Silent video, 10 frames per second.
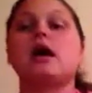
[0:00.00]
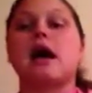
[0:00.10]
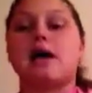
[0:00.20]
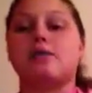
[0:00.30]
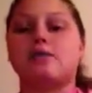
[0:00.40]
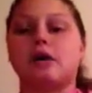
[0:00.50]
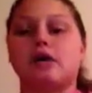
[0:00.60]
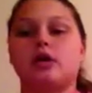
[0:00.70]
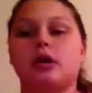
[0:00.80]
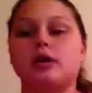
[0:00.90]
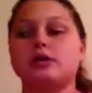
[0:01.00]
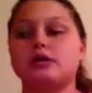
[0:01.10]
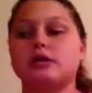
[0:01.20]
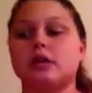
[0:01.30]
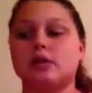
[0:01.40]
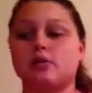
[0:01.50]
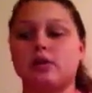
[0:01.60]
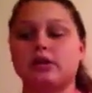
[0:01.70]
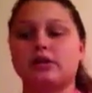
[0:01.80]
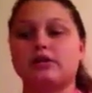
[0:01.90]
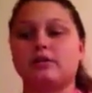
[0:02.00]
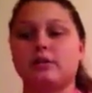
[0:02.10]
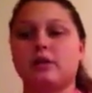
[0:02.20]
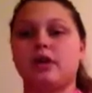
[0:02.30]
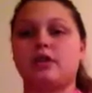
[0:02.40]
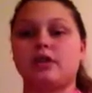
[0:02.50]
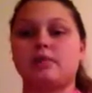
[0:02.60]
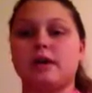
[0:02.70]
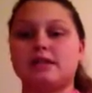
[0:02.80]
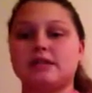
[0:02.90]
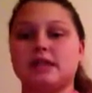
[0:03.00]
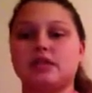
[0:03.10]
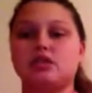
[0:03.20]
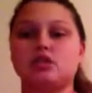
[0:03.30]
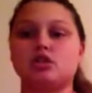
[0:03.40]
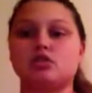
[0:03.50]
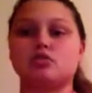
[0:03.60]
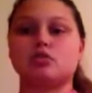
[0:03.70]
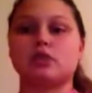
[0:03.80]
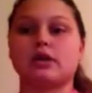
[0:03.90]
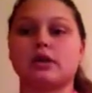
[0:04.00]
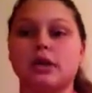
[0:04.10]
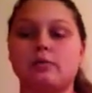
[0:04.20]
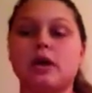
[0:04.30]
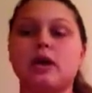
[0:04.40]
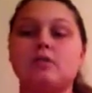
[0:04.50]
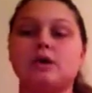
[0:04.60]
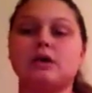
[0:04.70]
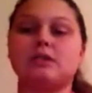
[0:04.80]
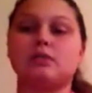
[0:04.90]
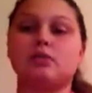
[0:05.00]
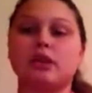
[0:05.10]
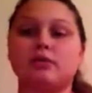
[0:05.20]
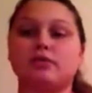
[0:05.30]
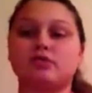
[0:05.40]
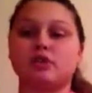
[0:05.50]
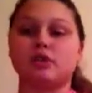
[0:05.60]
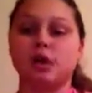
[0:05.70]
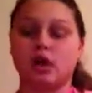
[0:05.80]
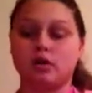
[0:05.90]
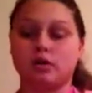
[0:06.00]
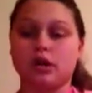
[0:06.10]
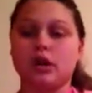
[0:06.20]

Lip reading: Apple butter is relatively one of the best things to store and keep because it will keep for so long.